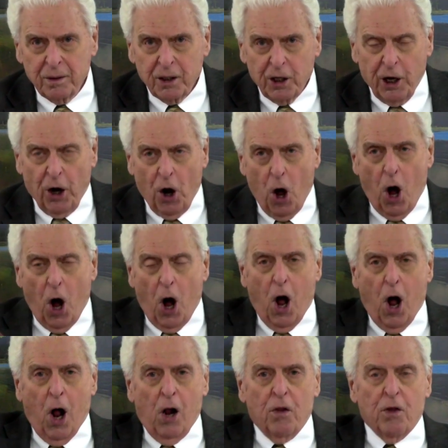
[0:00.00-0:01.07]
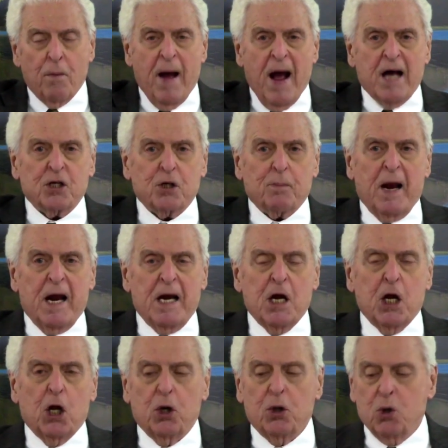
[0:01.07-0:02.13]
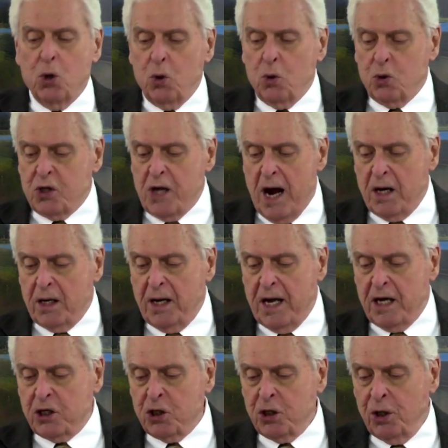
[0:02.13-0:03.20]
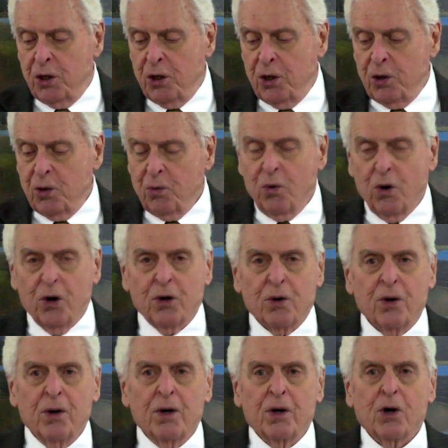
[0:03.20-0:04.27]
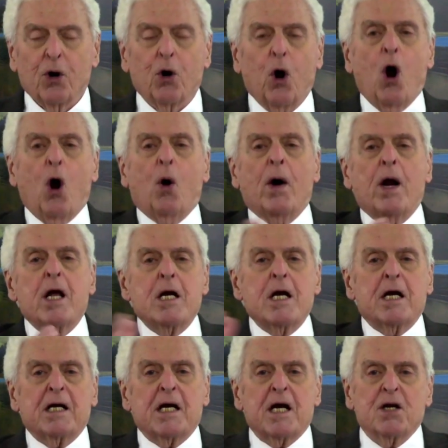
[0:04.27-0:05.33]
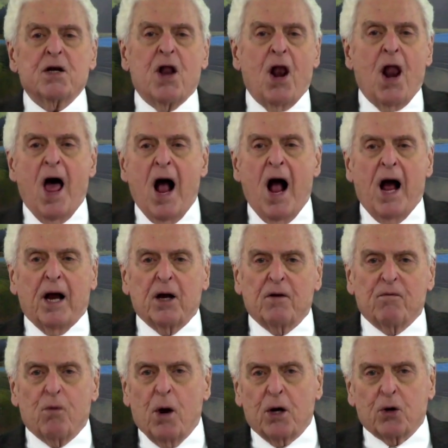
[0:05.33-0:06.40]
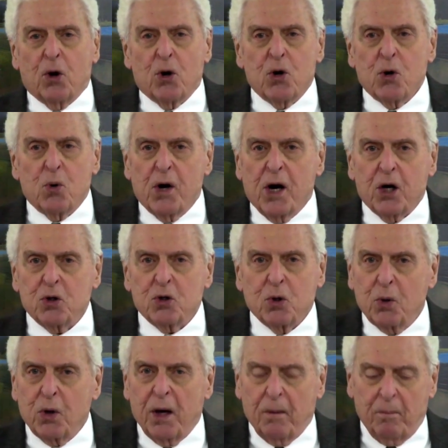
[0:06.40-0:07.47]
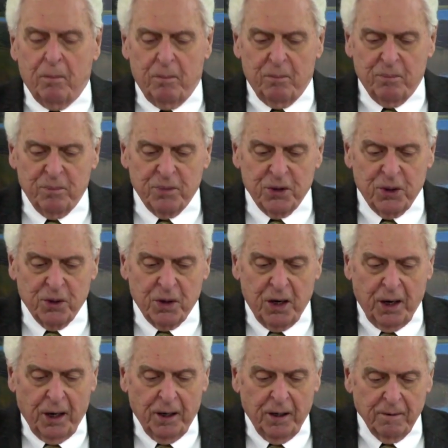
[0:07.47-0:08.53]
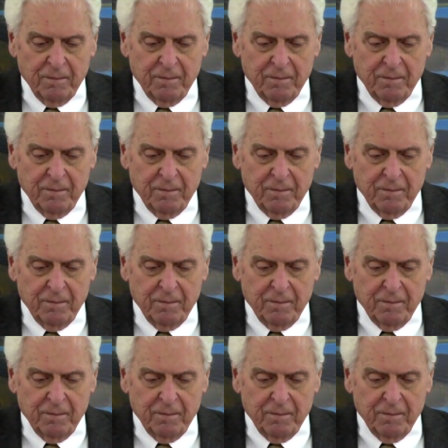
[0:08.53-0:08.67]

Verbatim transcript: And all the mass media news outlets were glorying in the lie of what they're doing to him, okay?